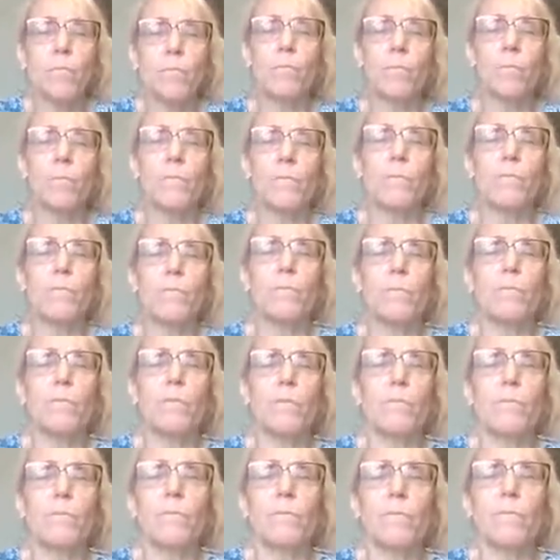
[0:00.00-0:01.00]

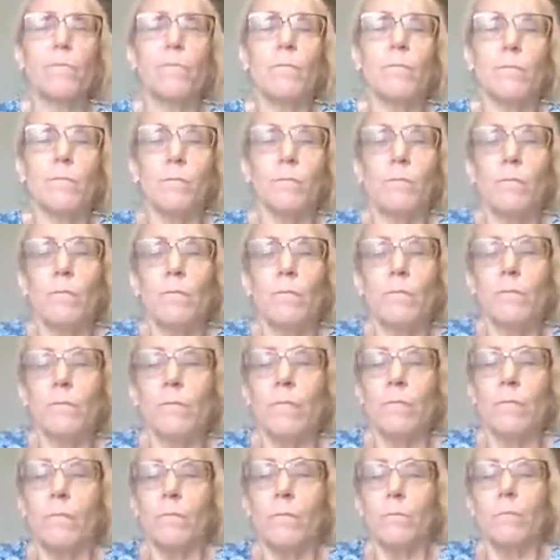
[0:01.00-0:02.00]

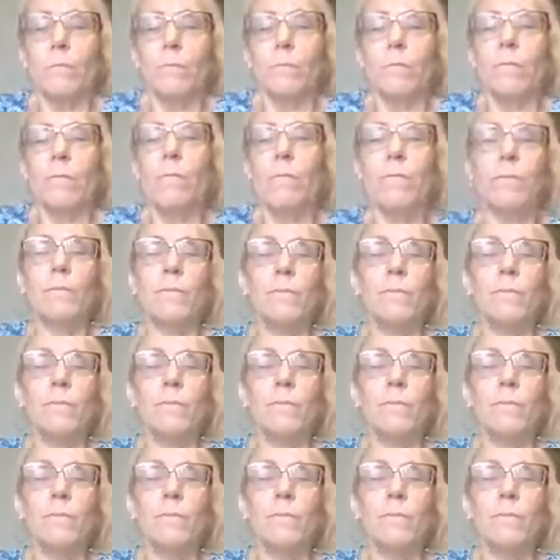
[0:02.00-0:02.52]
[no speech]